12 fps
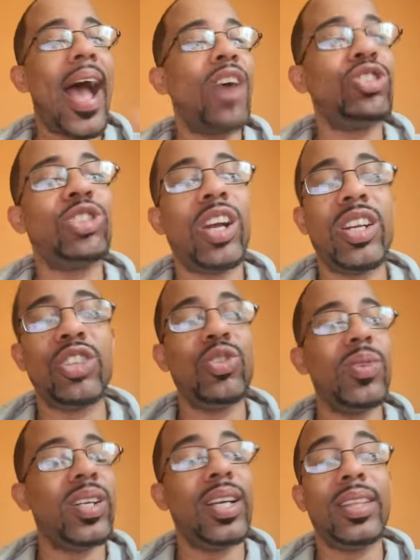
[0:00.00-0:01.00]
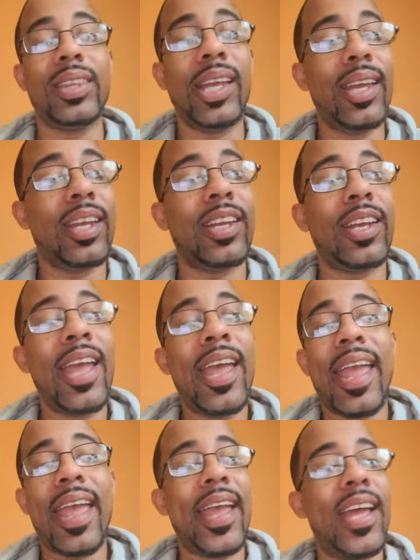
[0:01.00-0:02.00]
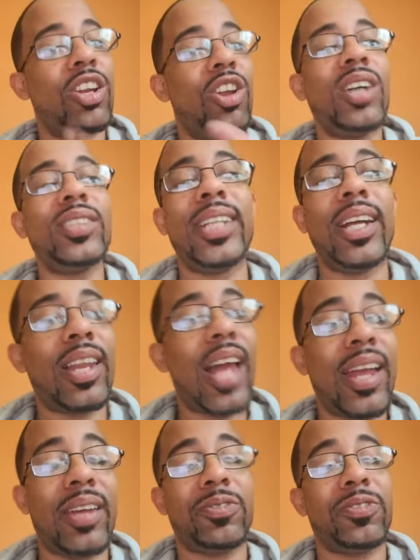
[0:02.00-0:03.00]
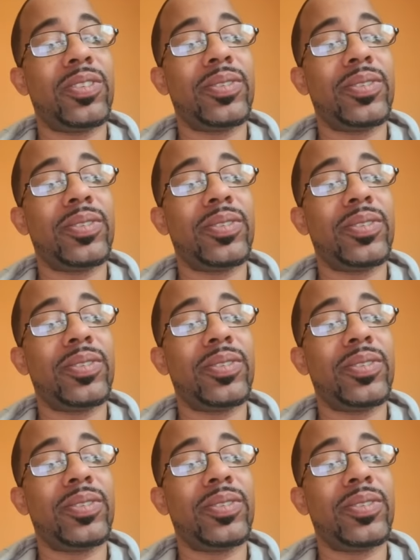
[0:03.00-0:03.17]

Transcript: out trying to do a good thing, and lost their life.